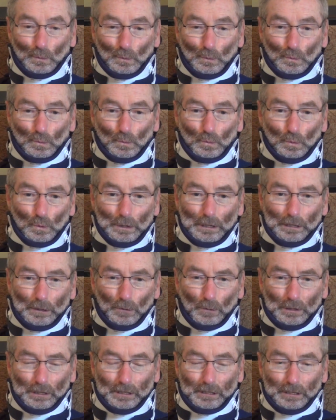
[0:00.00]
Well,
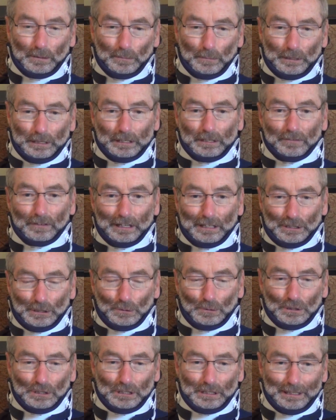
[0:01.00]
one of the big events
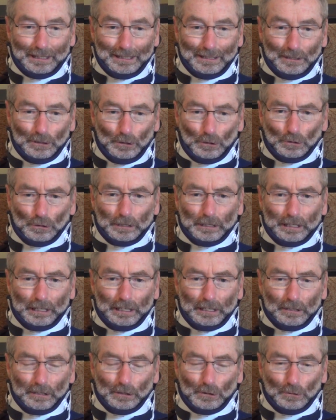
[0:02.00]
was in early
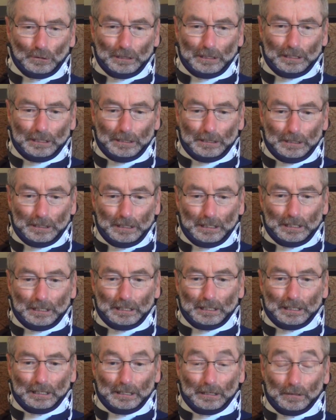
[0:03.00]
8th grade.
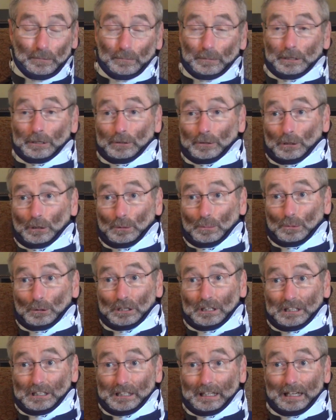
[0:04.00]
A Marino
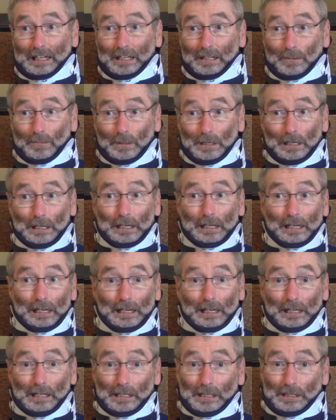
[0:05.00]
priest came
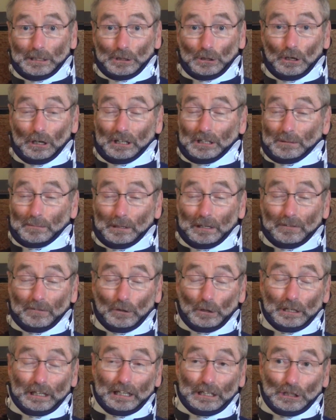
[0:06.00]
and talked about
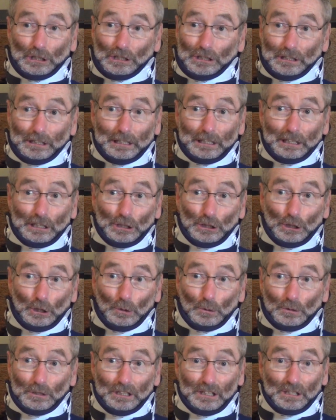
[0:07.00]
vocations, and he
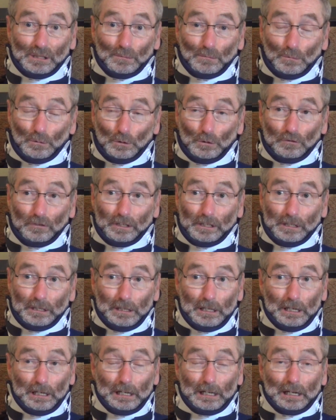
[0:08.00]
showed this movie
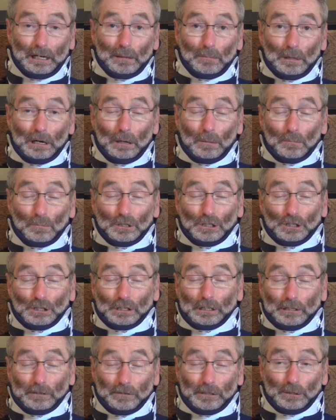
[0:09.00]
about
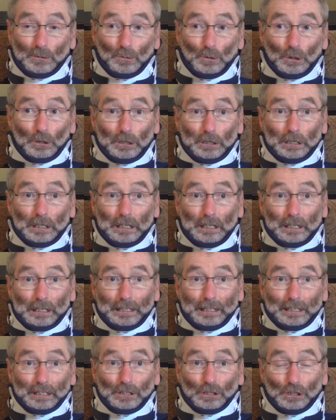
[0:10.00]
missionary work
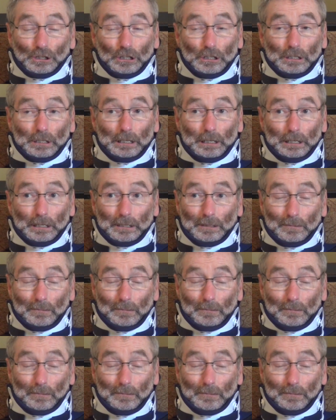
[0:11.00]
in Chile,